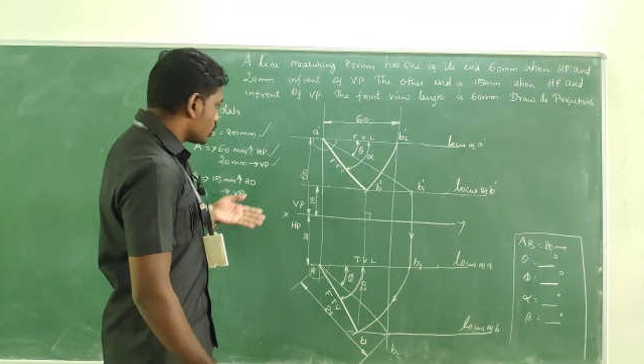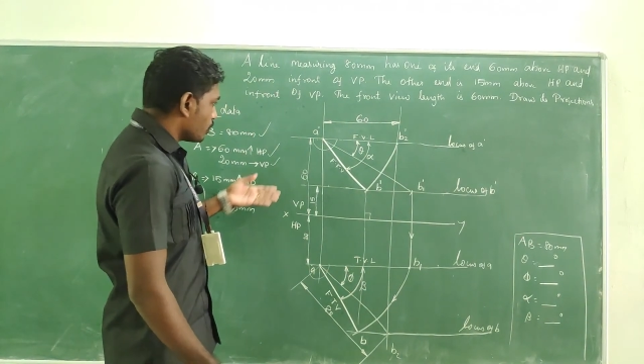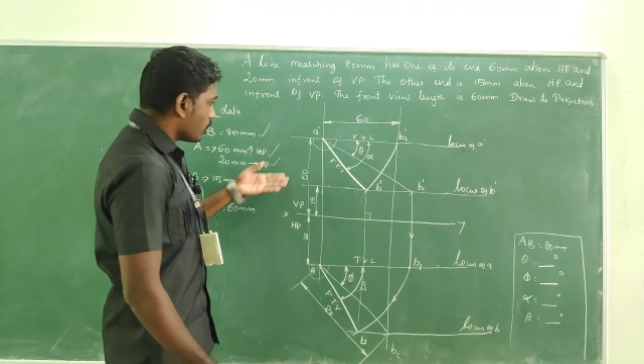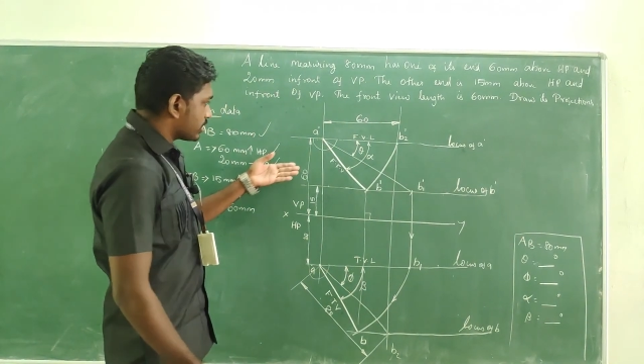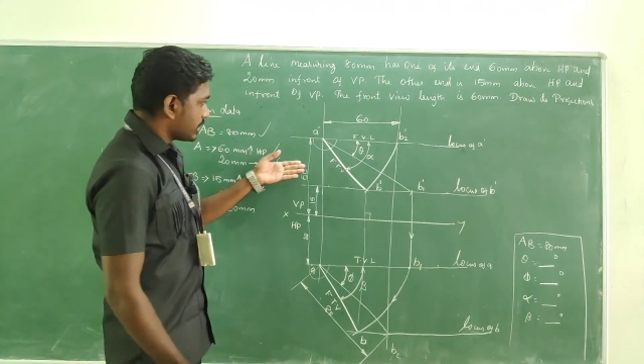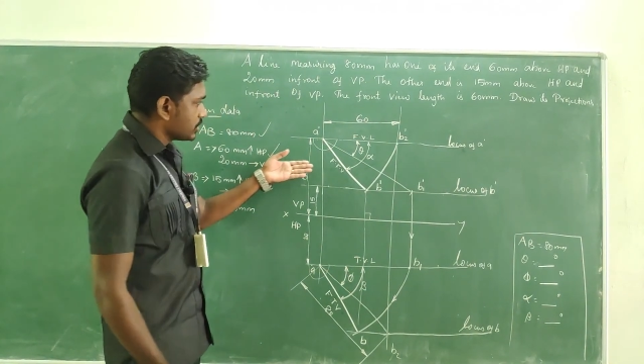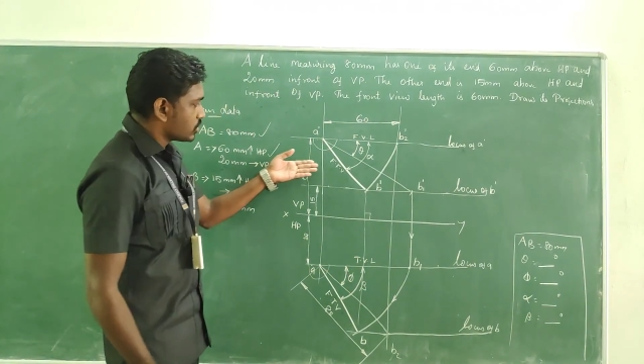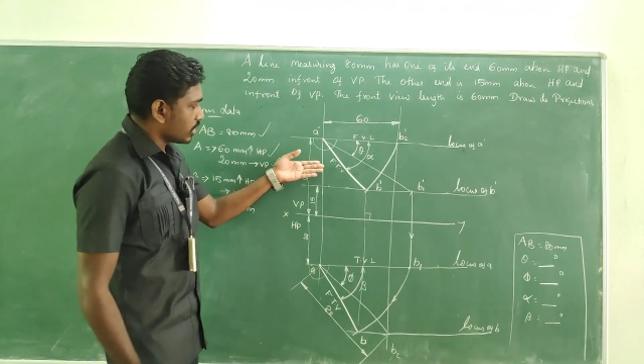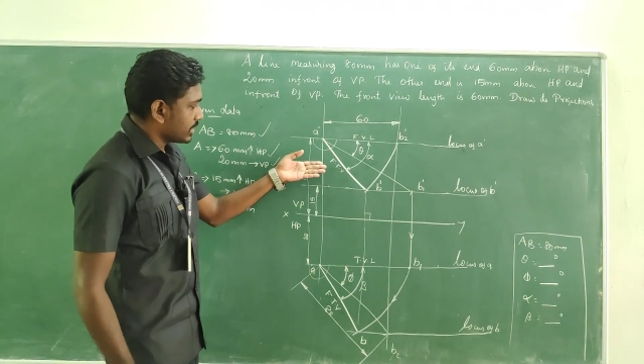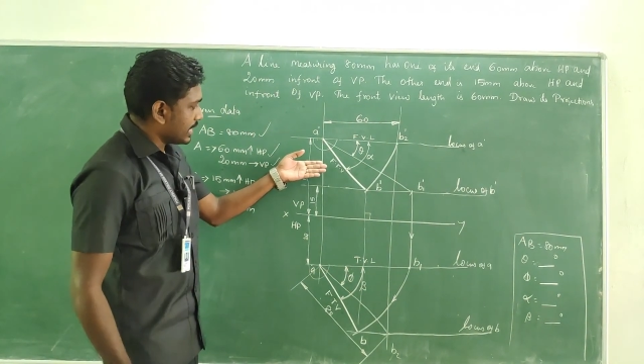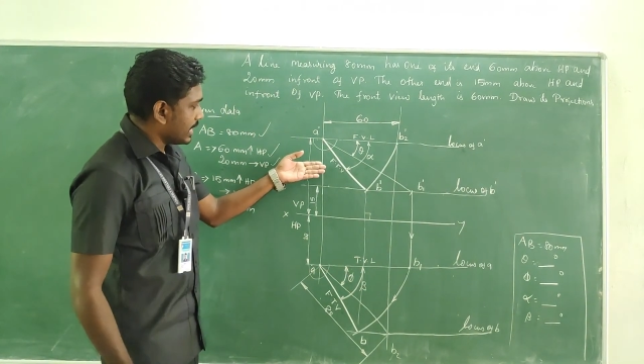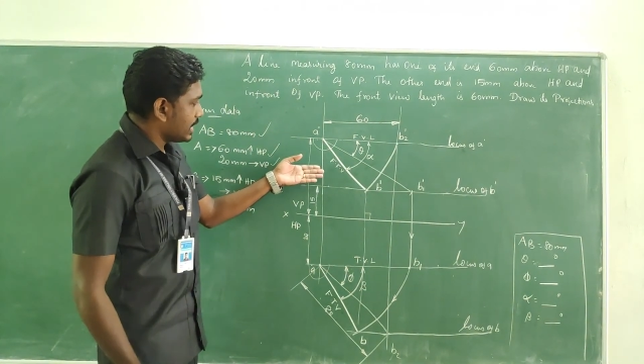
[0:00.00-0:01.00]
two more things
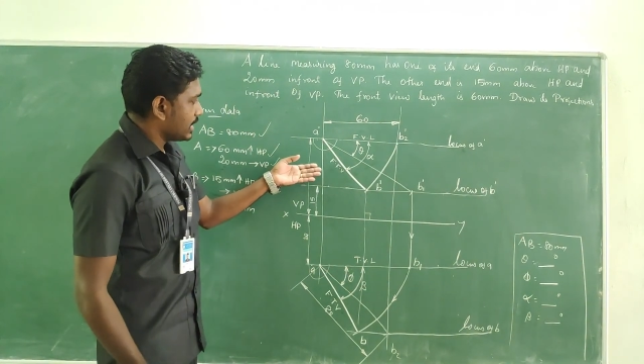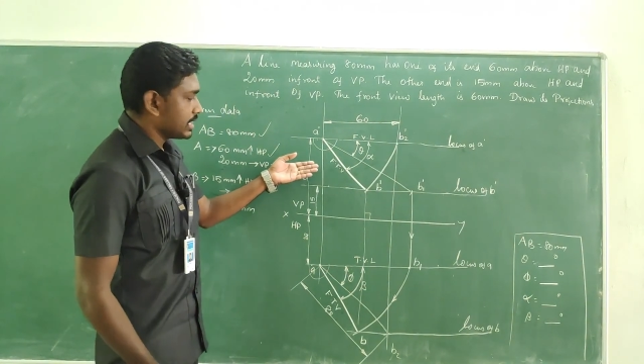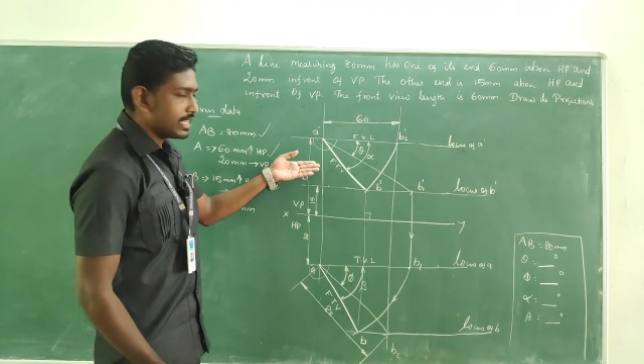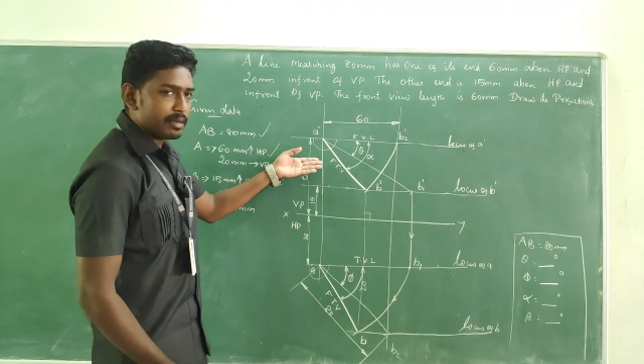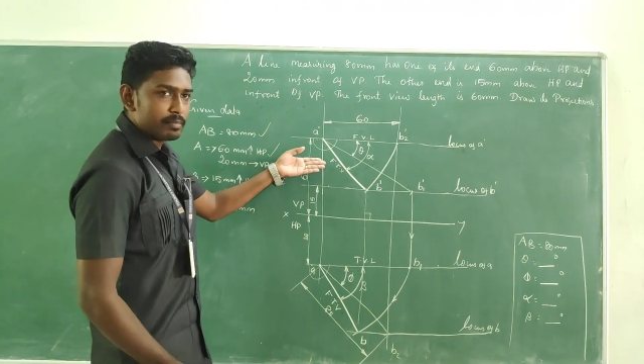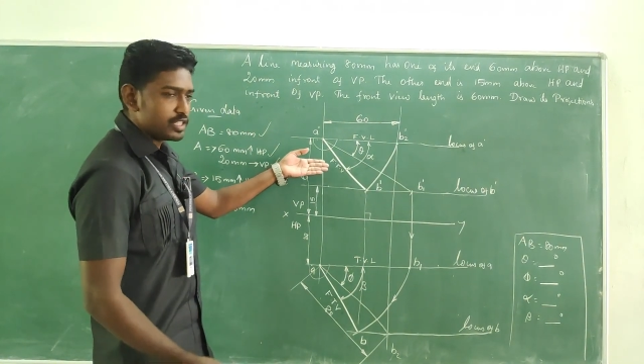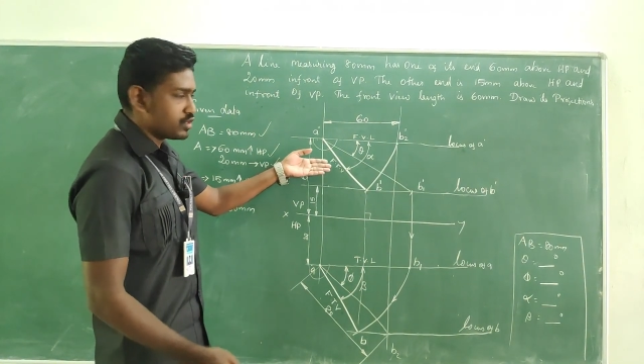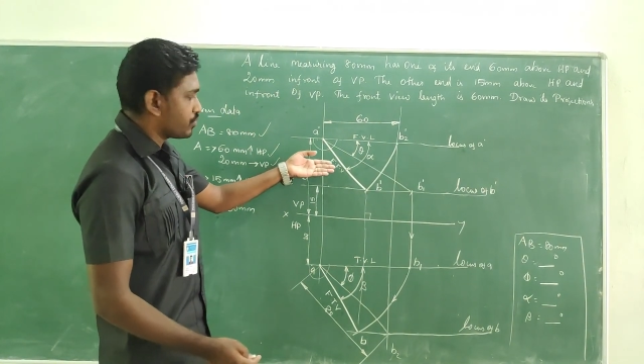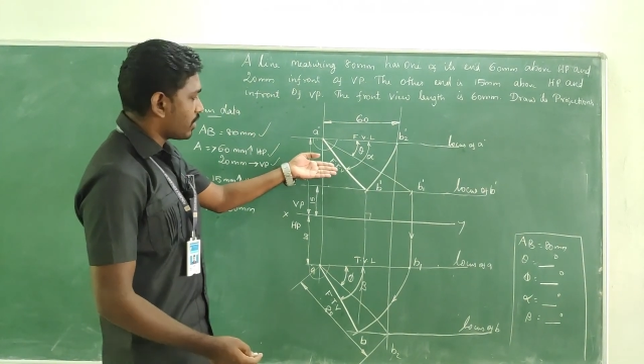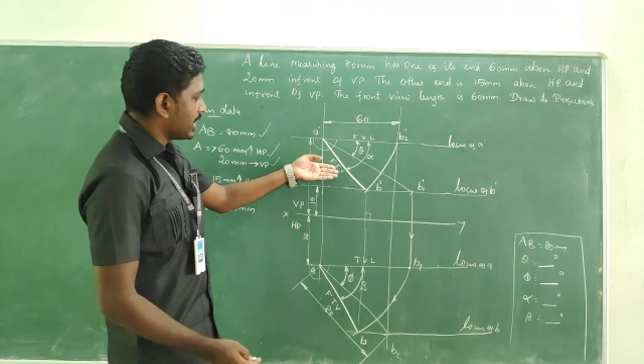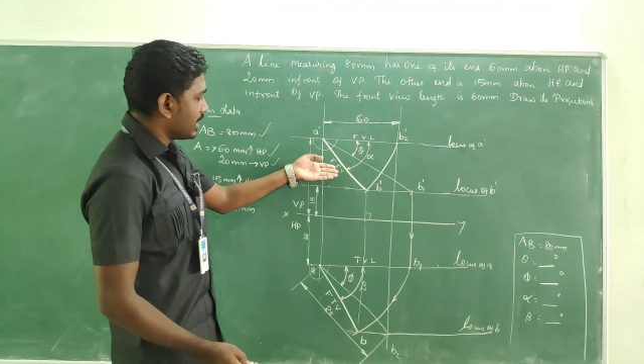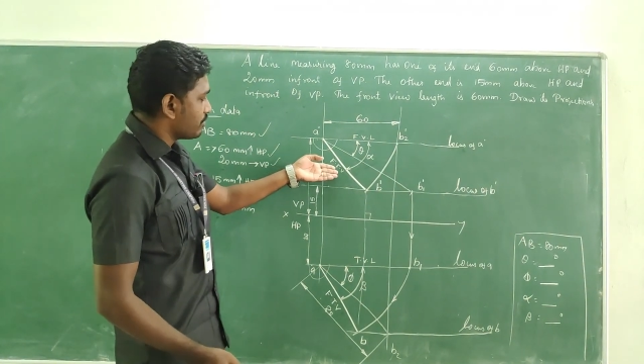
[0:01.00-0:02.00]
are there. That means
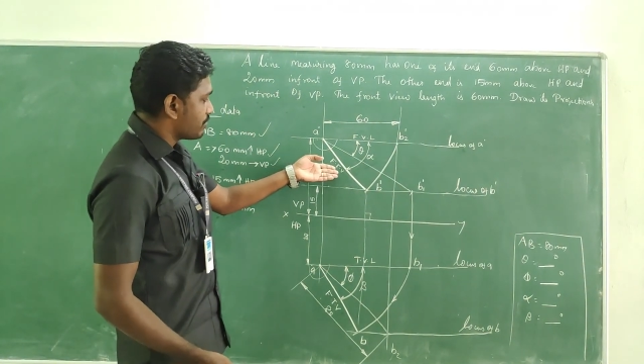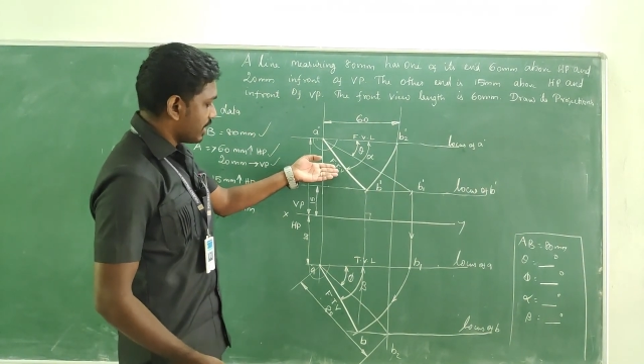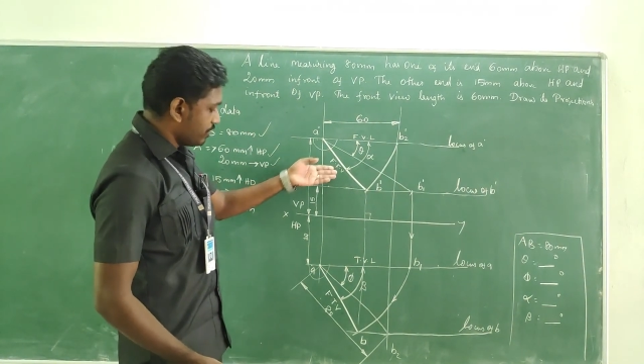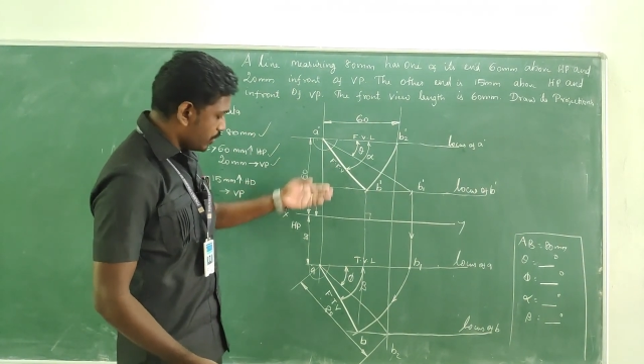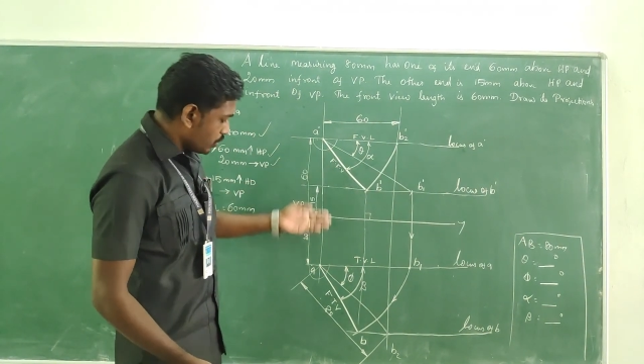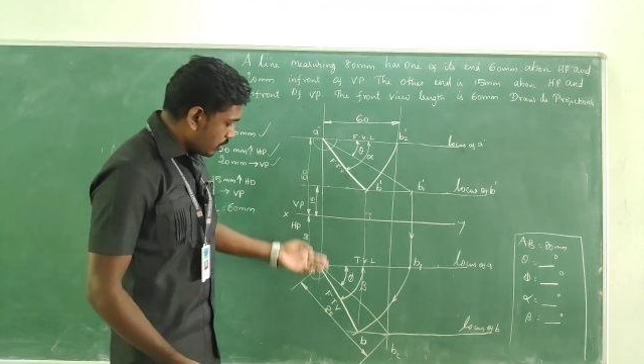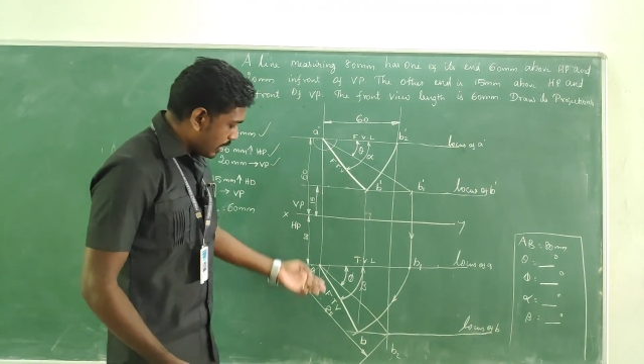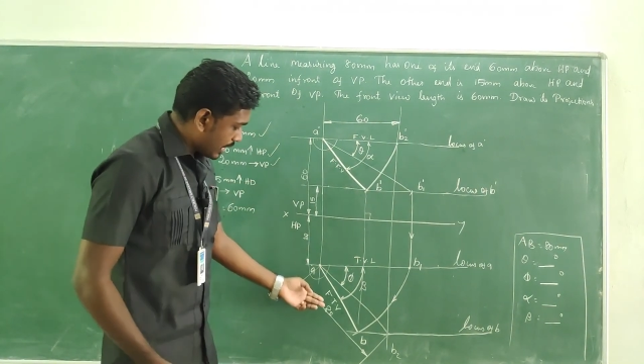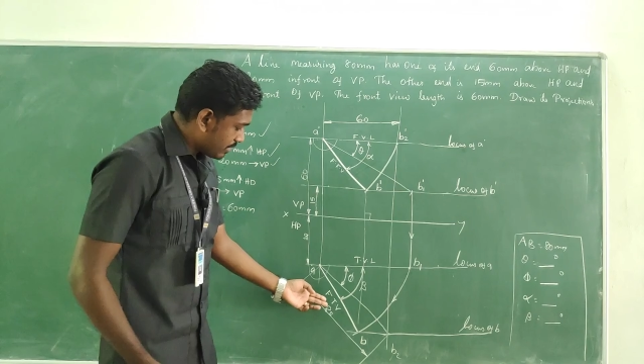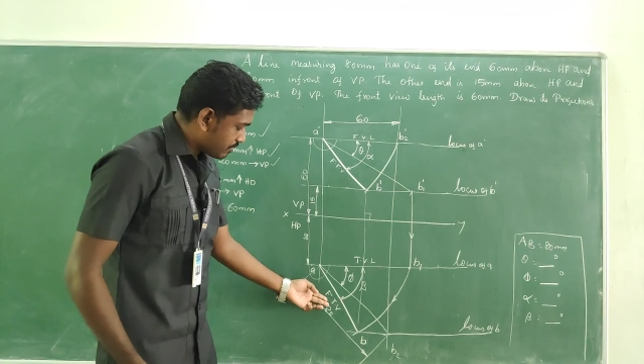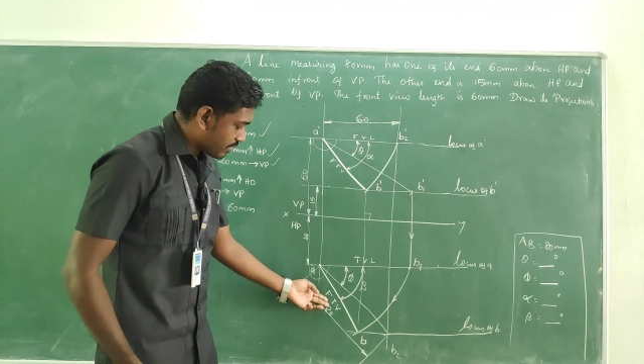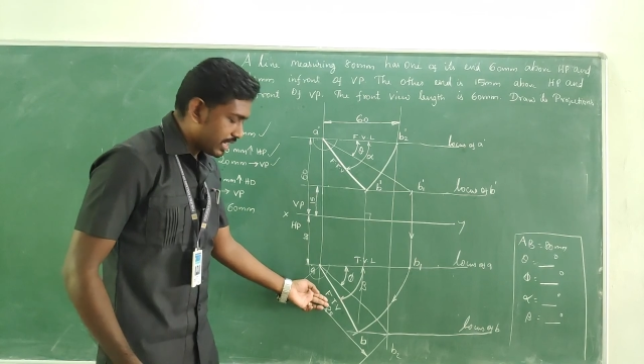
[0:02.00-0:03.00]
final front view
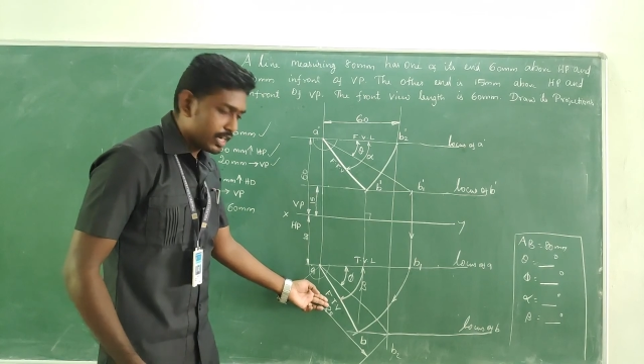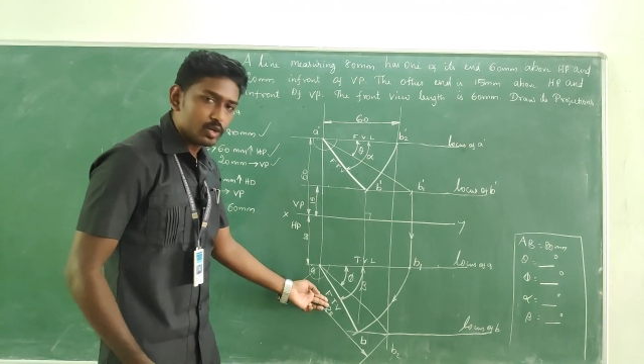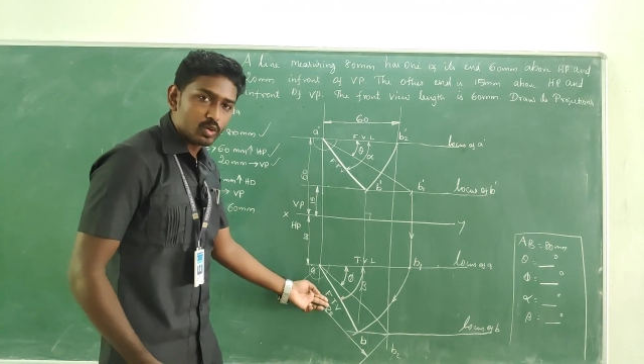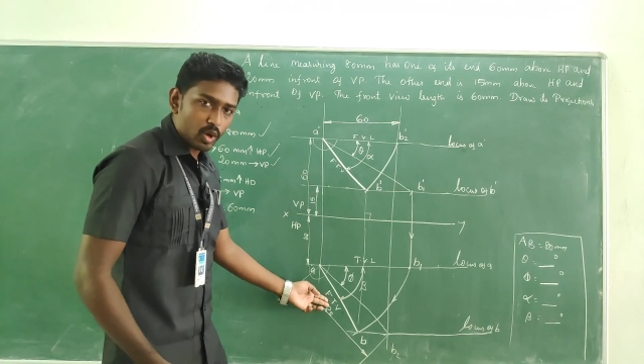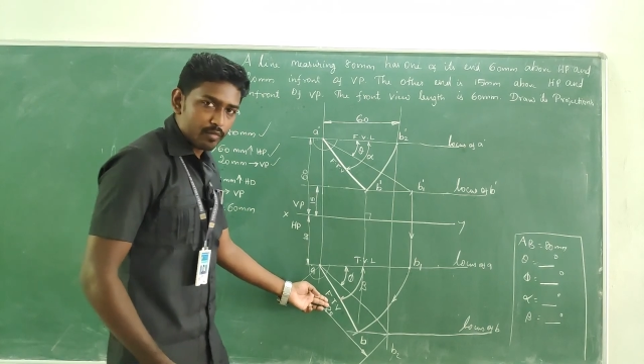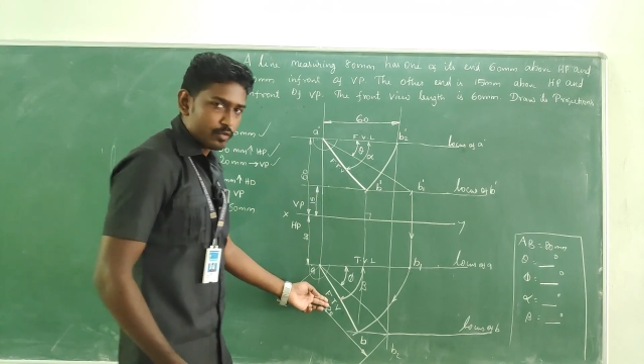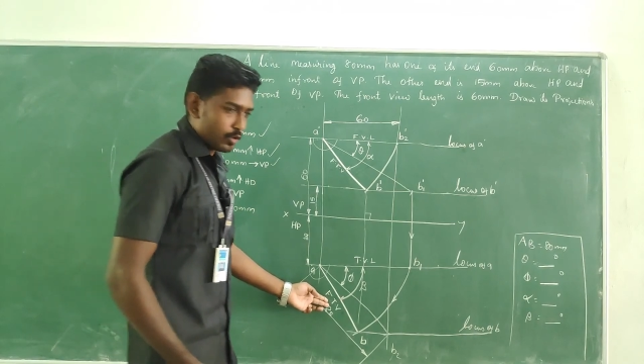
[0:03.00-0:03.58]
and final top